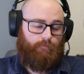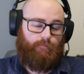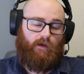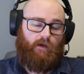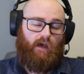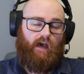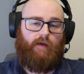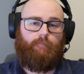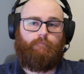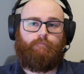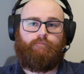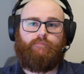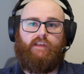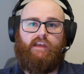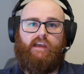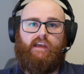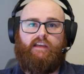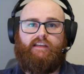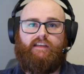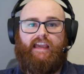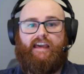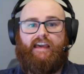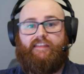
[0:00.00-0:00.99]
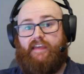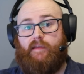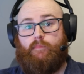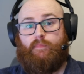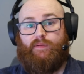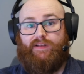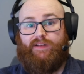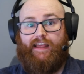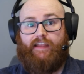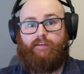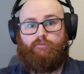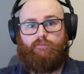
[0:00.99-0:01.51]
But yeah, they
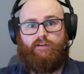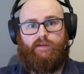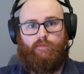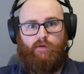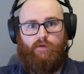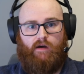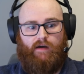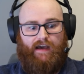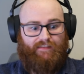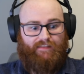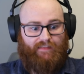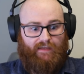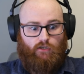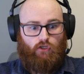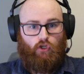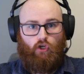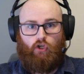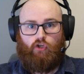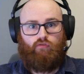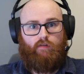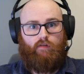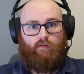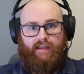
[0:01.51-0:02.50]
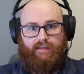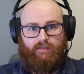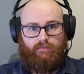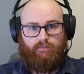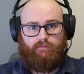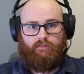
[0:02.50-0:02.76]
play really well and they look great.